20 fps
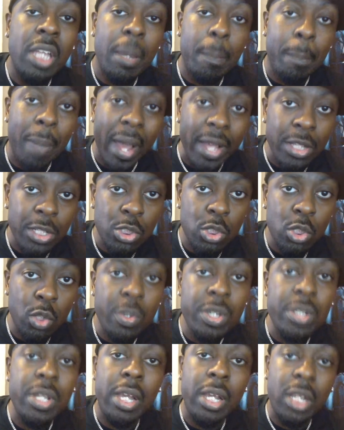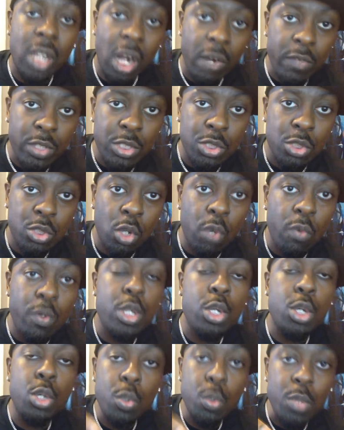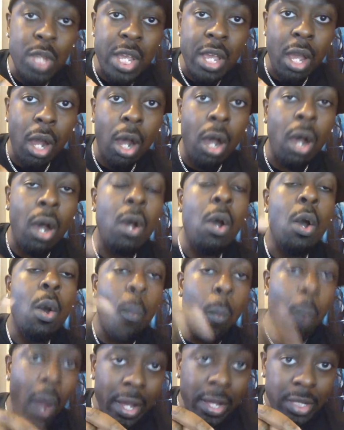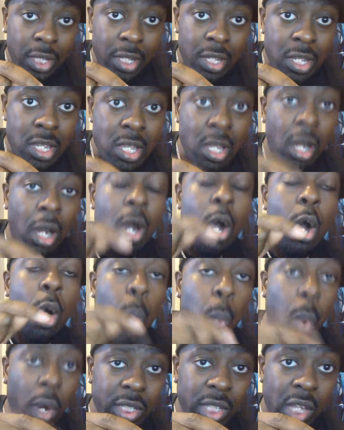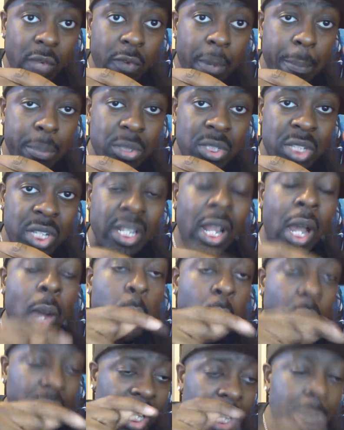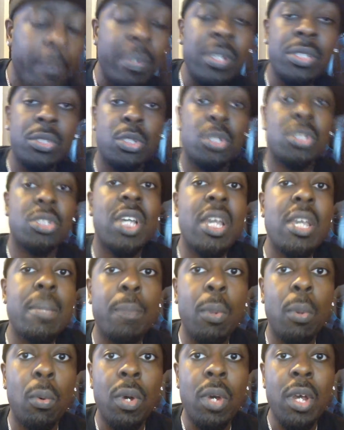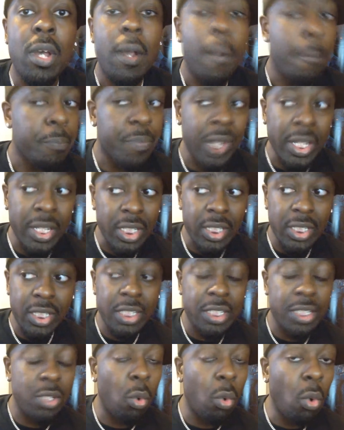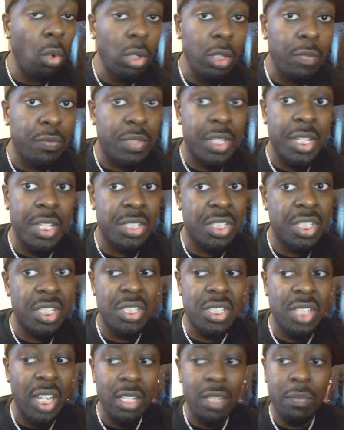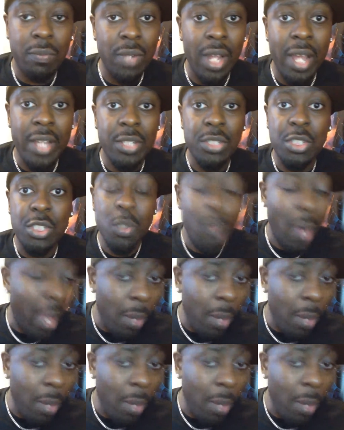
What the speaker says: their backstory, their current story, who they are, why they're here, what they represent, and what they bring to the table. And they did all of this inside of like 2